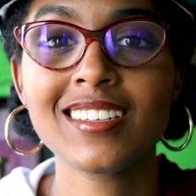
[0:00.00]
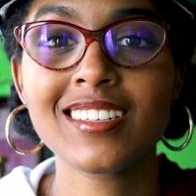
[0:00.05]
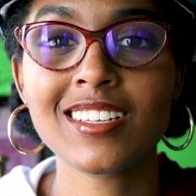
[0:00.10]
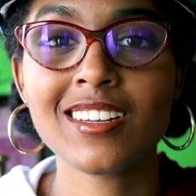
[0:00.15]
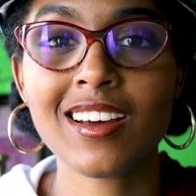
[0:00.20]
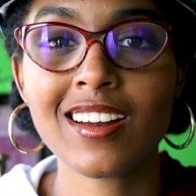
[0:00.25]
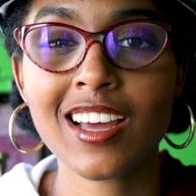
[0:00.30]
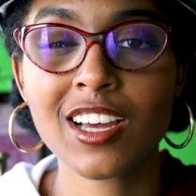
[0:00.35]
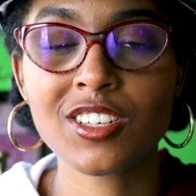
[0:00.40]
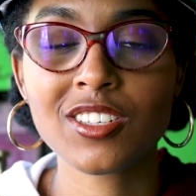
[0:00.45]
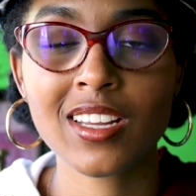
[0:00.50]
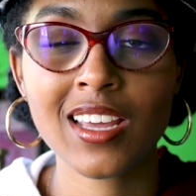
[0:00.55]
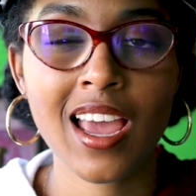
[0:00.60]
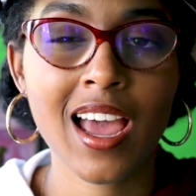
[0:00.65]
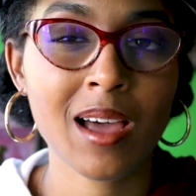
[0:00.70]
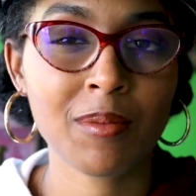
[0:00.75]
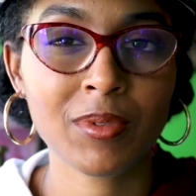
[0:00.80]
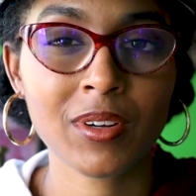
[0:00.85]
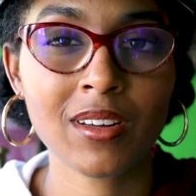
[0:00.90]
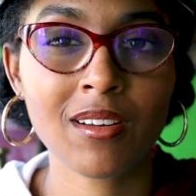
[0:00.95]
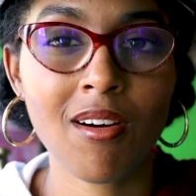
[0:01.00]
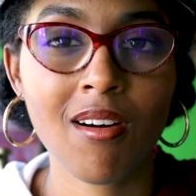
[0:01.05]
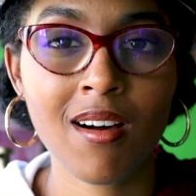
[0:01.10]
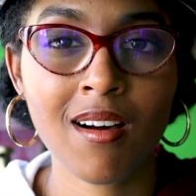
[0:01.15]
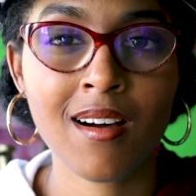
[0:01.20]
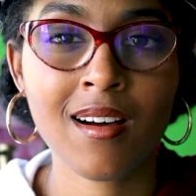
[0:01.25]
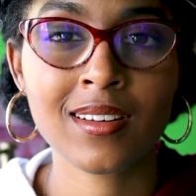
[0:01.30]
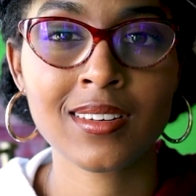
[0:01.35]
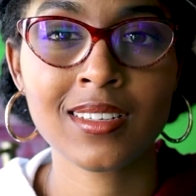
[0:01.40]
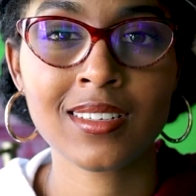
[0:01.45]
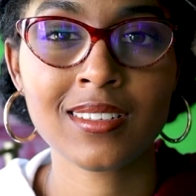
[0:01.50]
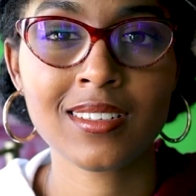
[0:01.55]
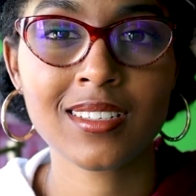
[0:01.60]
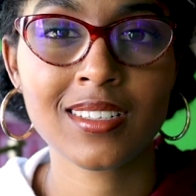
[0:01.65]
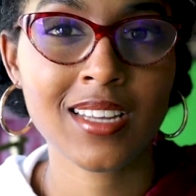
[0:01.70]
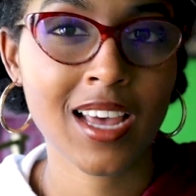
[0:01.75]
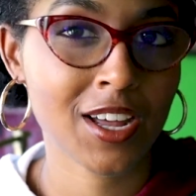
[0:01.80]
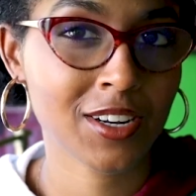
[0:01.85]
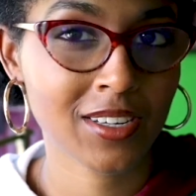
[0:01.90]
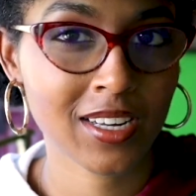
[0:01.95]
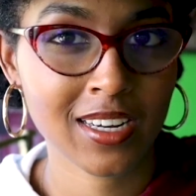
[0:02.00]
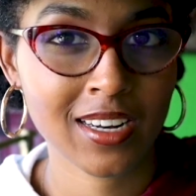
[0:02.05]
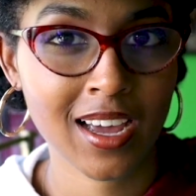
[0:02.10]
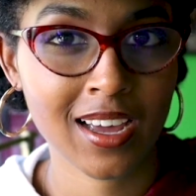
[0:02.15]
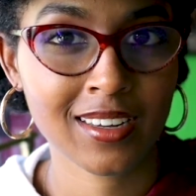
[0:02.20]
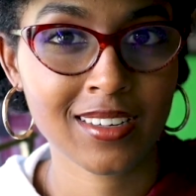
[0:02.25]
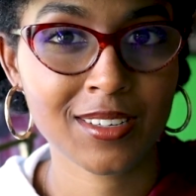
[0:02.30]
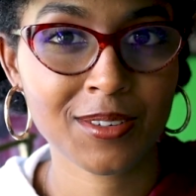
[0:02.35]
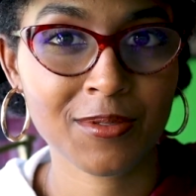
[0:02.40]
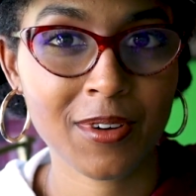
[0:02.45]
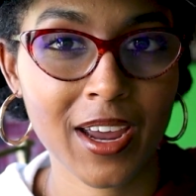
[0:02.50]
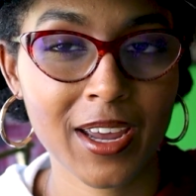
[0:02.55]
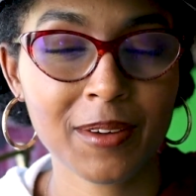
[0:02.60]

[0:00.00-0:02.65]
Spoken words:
did not actually happen on Saturday night,